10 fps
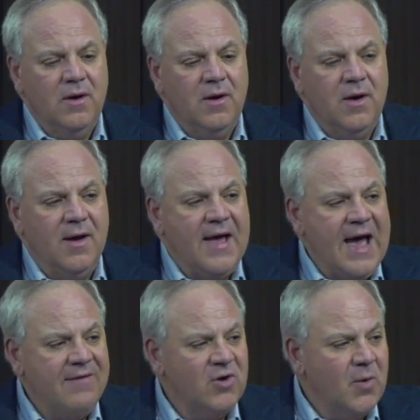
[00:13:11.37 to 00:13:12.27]

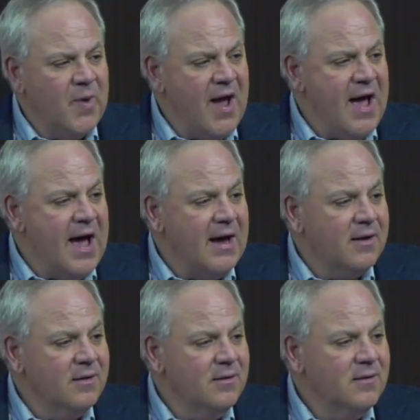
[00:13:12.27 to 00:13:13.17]
have our
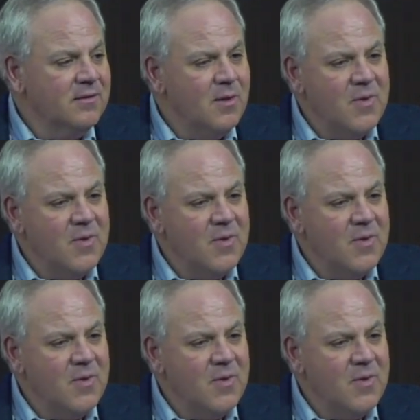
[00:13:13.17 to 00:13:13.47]
back the